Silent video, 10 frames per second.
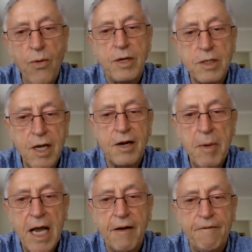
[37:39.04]
is going to
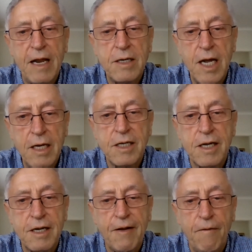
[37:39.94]
make a
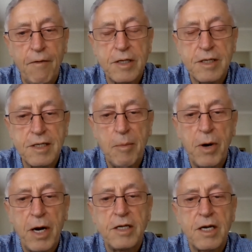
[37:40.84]
fantastic difference to
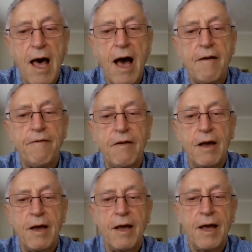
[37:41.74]
somebody's life.
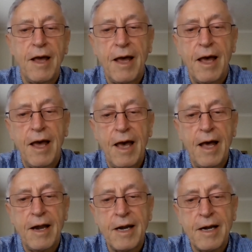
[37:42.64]

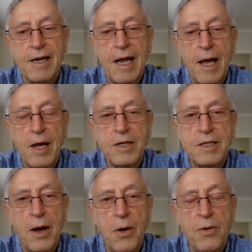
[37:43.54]
And
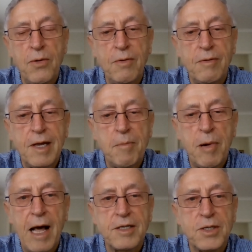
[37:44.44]
so the
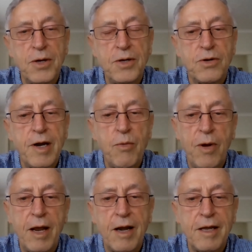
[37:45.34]
implant surgery
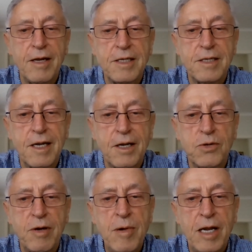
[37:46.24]
really is
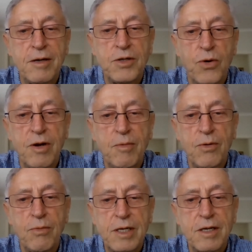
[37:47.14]
extremely
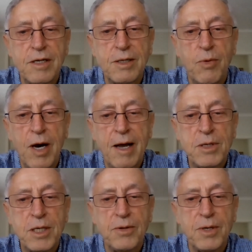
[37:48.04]
enjoyable, which is why I'm
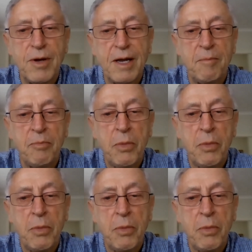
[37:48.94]
still doing it.